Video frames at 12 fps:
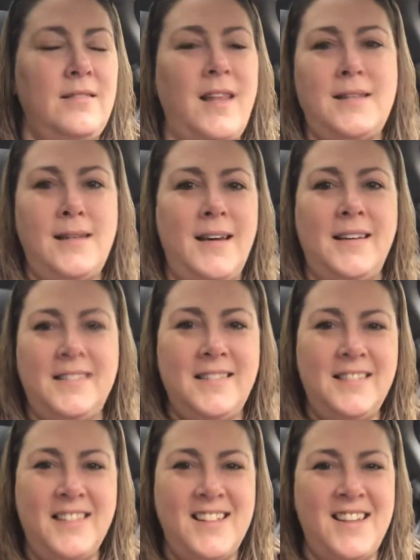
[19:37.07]
That's it.
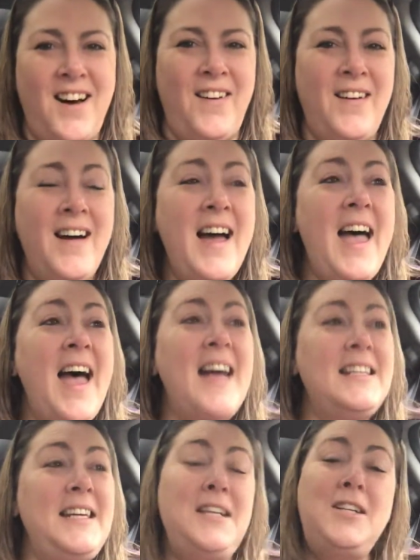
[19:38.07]
So
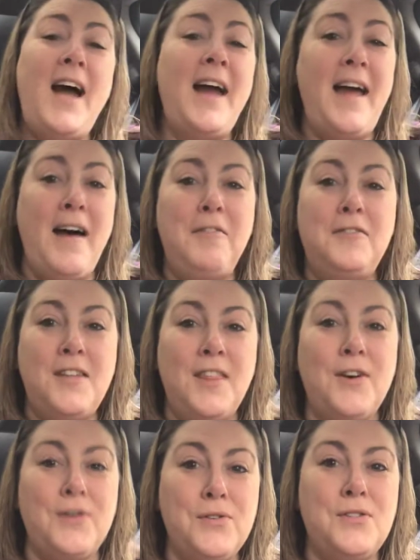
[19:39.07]
TGIF to
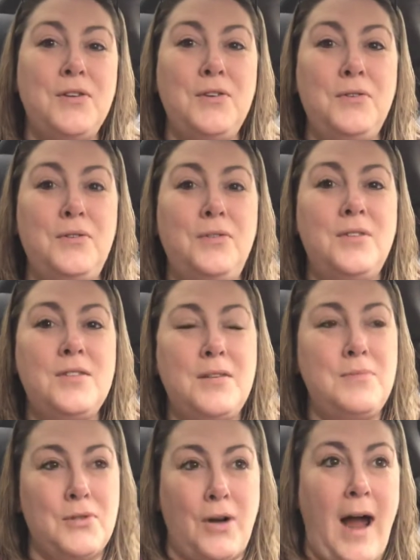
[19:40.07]
those who
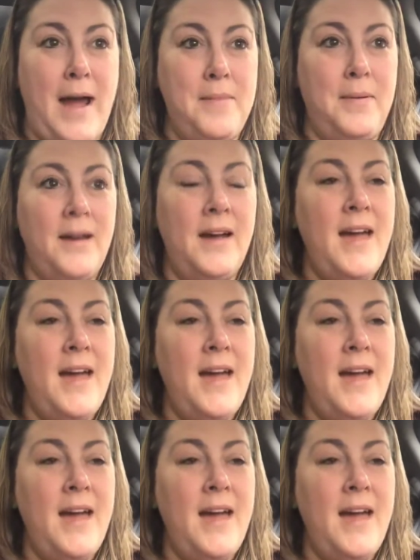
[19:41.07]
subscribe.